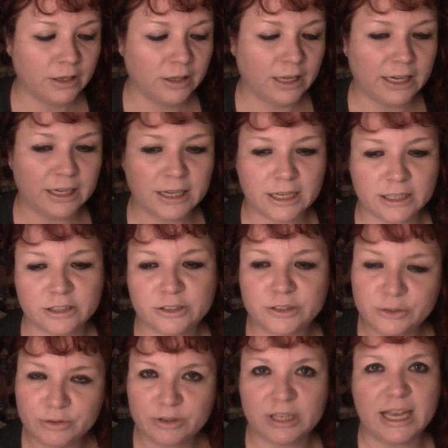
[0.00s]
any kind of
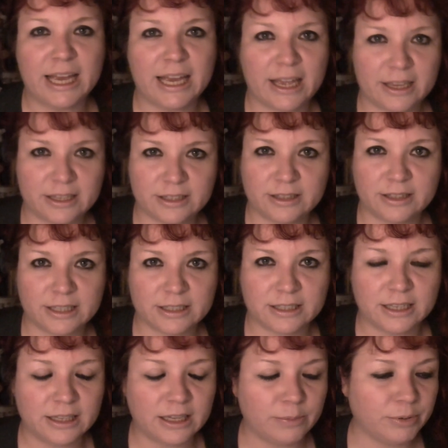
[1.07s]
loose hairs and things
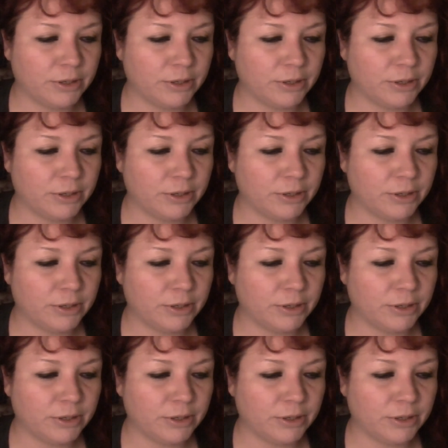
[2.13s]
like that,